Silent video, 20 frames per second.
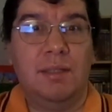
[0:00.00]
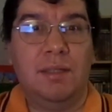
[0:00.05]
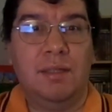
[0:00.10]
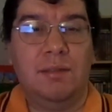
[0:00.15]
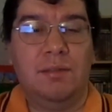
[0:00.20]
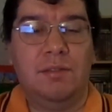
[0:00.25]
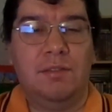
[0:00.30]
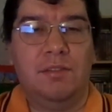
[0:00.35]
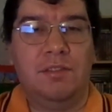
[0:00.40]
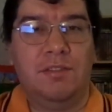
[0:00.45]
you
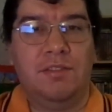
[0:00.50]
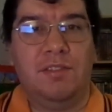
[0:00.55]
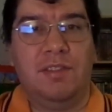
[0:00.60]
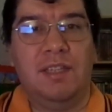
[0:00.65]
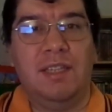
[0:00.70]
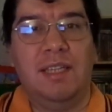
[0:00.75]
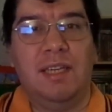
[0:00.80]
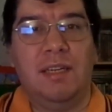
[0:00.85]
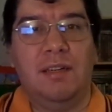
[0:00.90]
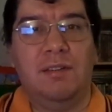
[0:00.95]
know, just
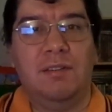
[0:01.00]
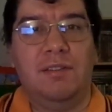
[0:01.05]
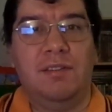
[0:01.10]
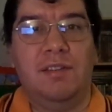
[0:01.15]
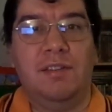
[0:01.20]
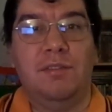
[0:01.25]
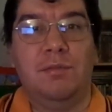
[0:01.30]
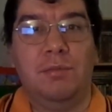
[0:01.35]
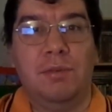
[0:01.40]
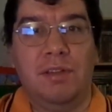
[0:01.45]
sending out
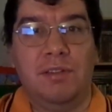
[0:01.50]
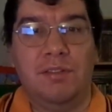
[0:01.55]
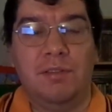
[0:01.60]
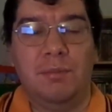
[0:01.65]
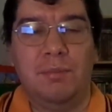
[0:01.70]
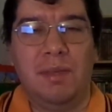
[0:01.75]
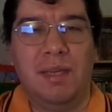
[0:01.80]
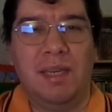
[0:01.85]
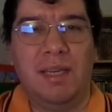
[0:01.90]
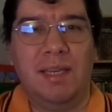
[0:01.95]
his
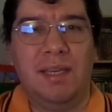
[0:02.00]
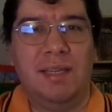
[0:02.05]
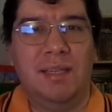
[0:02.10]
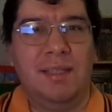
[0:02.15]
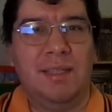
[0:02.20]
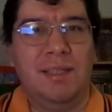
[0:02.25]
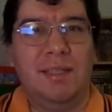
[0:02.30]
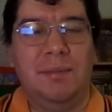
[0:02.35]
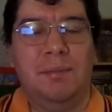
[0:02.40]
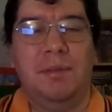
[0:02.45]
resume,
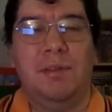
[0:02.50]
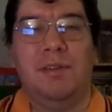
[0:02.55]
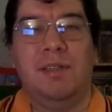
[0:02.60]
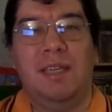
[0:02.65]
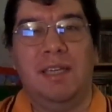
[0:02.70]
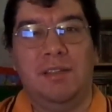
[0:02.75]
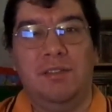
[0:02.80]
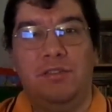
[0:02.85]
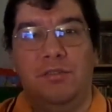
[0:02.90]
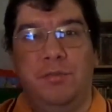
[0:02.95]
even though
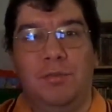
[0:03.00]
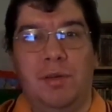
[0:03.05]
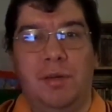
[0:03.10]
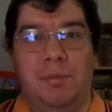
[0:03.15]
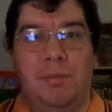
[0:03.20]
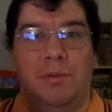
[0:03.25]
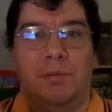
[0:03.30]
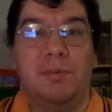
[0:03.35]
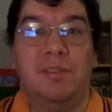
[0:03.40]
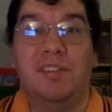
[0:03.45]
he had
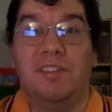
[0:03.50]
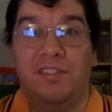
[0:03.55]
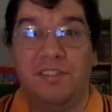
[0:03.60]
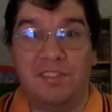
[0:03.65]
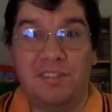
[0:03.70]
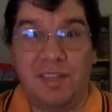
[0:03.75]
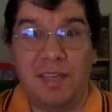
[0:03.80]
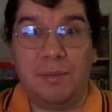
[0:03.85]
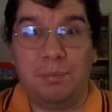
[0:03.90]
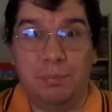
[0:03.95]
trouble with the
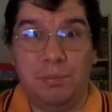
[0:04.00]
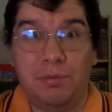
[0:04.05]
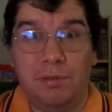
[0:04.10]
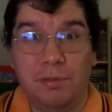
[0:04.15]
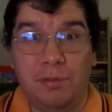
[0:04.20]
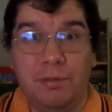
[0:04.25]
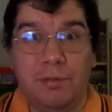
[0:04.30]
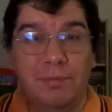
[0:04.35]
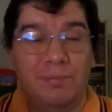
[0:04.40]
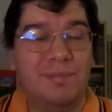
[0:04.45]

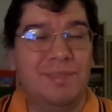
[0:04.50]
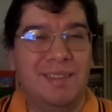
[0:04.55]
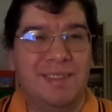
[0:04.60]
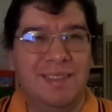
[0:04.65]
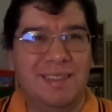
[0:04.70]
stapler.